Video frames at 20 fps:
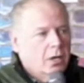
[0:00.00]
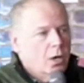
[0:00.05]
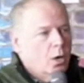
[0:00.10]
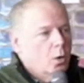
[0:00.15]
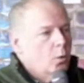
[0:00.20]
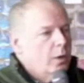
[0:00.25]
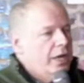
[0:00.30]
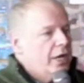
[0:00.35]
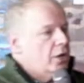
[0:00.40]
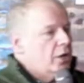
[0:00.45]

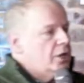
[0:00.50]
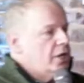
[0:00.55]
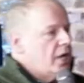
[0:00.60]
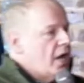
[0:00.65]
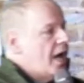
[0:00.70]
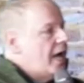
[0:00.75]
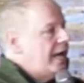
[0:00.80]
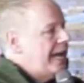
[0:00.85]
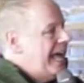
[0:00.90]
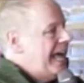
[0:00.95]
We are
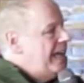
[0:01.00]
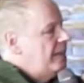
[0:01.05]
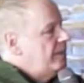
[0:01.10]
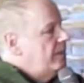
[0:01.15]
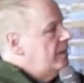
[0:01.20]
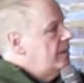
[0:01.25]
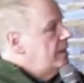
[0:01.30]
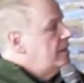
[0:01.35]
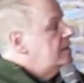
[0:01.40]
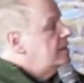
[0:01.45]
not at
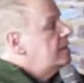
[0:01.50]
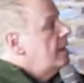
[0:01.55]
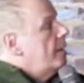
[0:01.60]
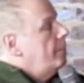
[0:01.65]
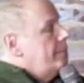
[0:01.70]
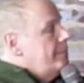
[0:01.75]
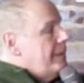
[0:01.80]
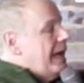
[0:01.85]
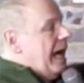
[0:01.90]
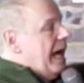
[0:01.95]

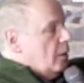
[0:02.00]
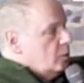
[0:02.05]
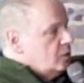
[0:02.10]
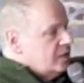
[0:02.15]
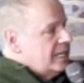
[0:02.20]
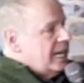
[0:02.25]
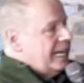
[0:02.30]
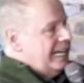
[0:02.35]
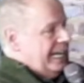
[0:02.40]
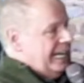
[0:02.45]
some
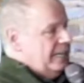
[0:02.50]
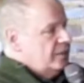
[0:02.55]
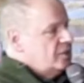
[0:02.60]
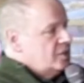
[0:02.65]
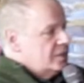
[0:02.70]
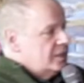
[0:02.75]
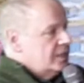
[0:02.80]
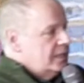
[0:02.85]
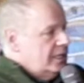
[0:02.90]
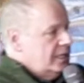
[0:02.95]
outside
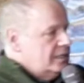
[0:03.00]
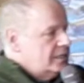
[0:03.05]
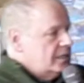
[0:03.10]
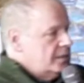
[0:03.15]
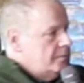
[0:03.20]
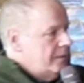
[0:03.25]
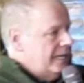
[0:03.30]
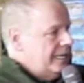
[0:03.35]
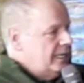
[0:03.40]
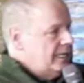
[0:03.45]
agency isn't
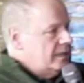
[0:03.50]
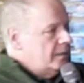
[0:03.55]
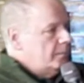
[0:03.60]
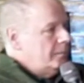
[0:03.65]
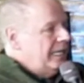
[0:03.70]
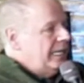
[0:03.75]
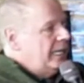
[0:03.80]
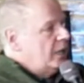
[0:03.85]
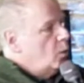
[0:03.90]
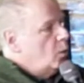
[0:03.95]
making the
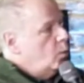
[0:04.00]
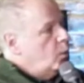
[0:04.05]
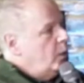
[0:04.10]
meaning.